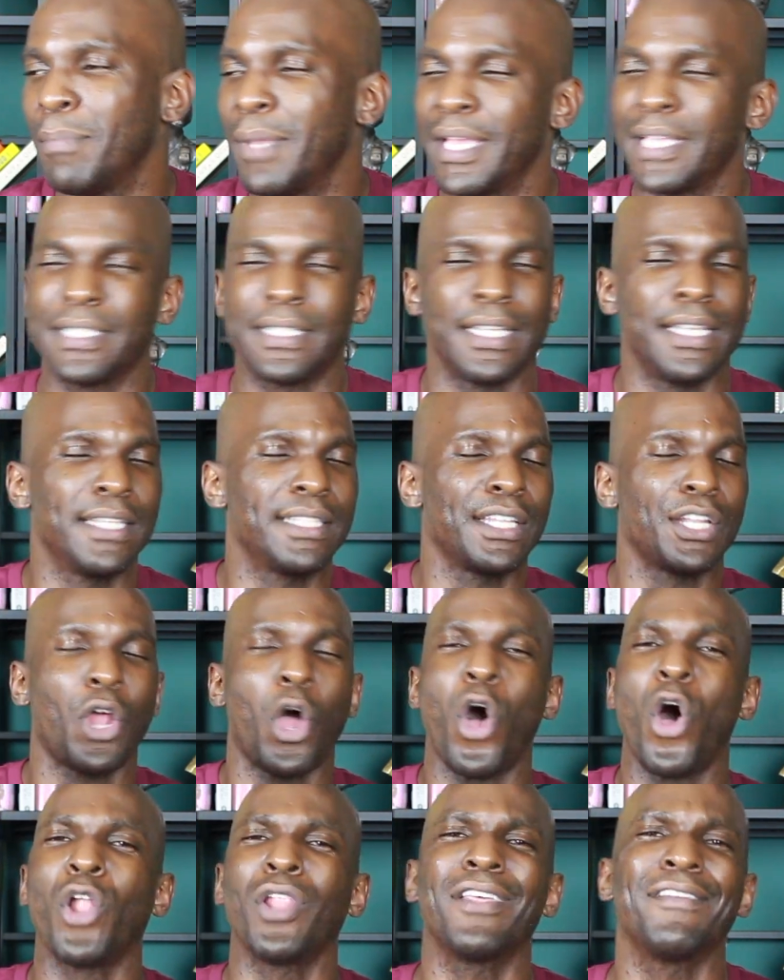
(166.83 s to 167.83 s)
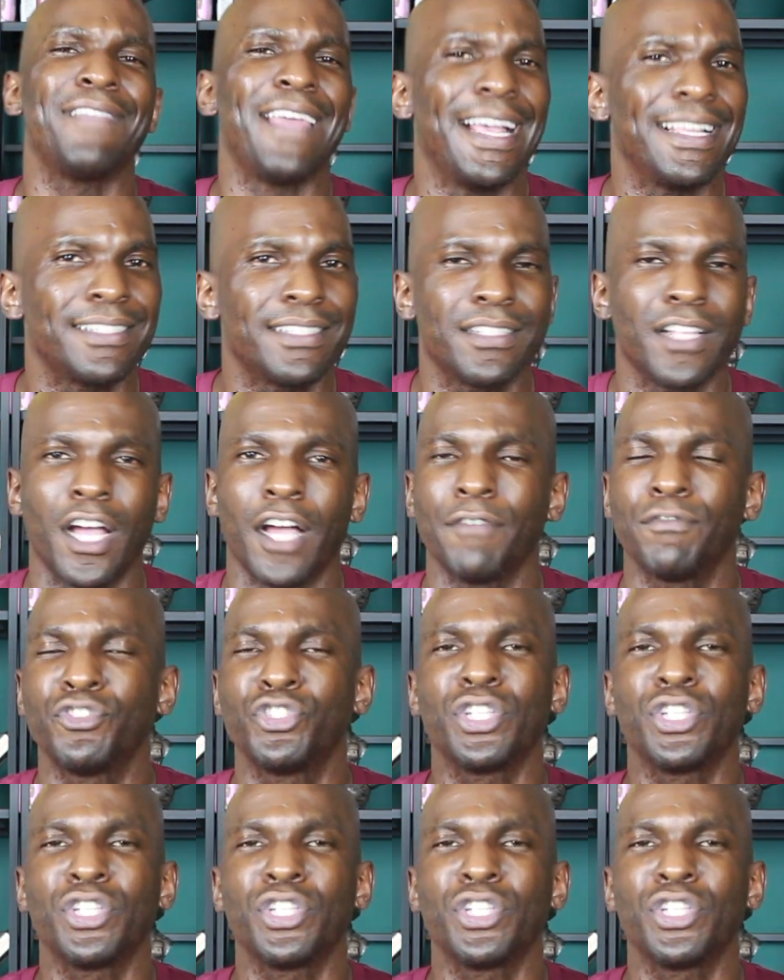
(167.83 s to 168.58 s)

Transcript: Mrs., and all of that stuff.